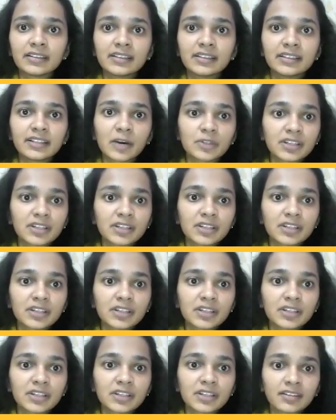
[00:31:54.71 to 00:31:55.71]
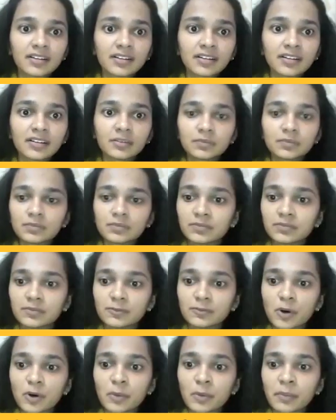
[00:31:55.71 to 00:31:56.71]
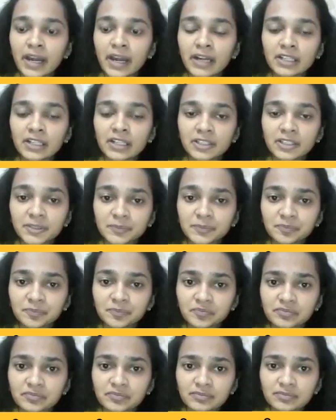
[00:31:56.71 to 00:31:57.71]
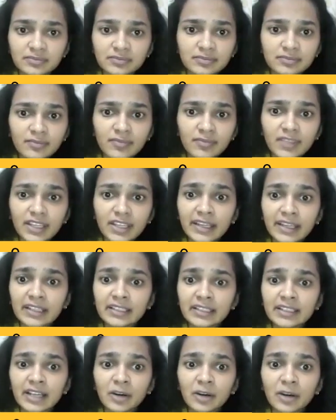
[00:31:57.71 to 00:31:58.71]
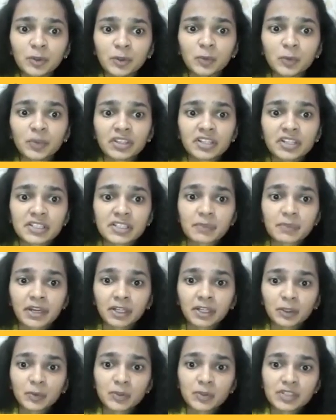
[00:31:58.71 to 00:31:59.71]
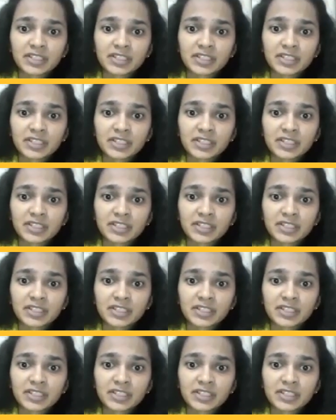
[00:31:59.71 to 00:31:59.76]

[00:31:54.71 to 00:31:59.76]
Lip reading: doubt here in the format? Any doubt with respect to